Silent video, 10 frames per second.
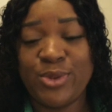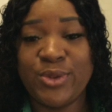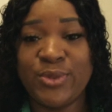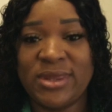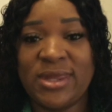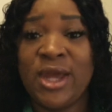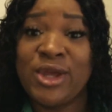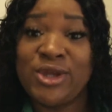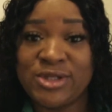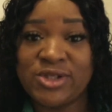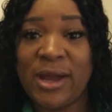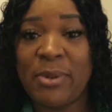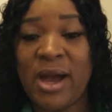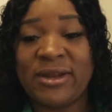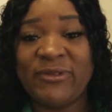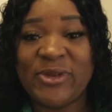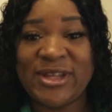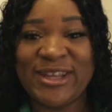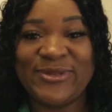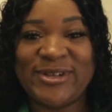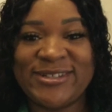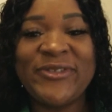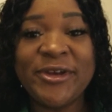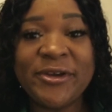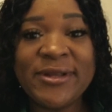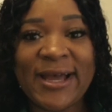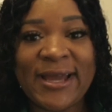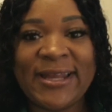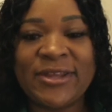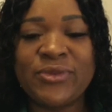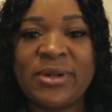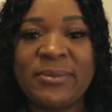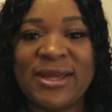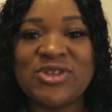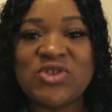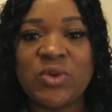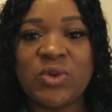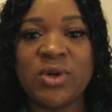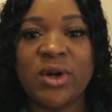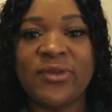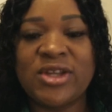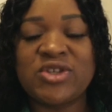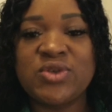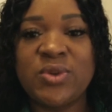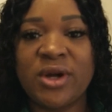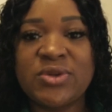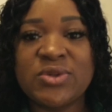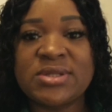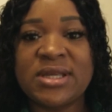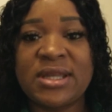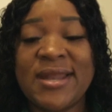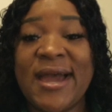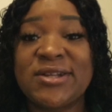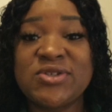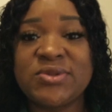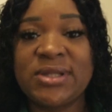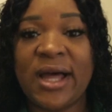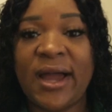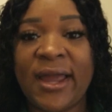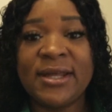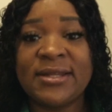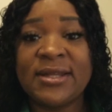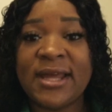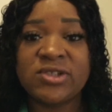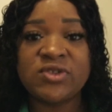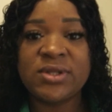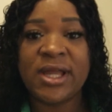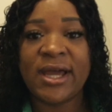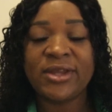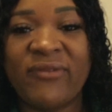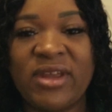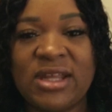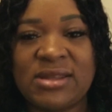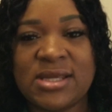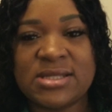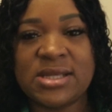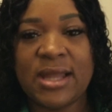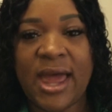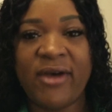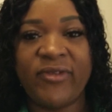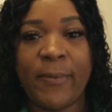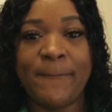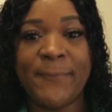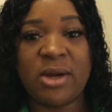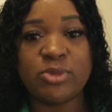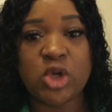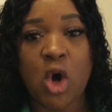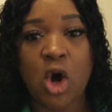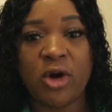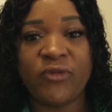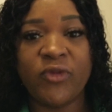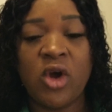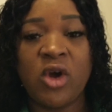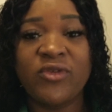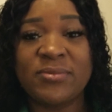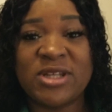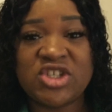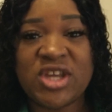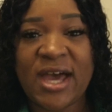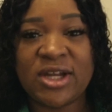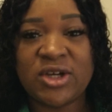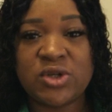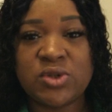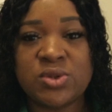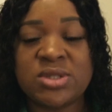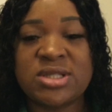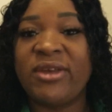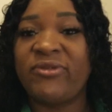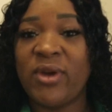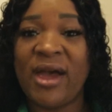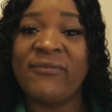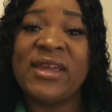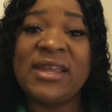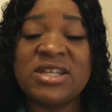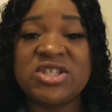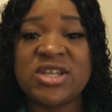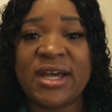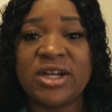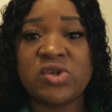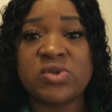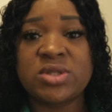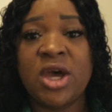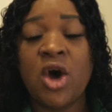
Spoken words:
you with your tripod if you need one. For your lighting, you want to make sure that you are using natural light. And the natural light, you have anything to have it bumped off from the shadows, if you have any shadows,